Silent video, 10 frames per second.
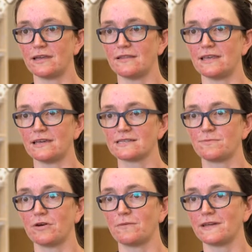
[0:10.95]
in the
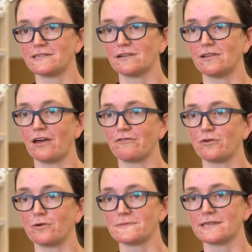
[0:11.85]
Experimenta Life
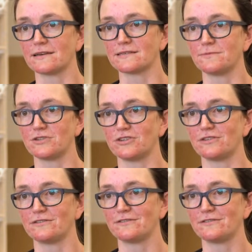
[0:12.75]
Forms exhibition.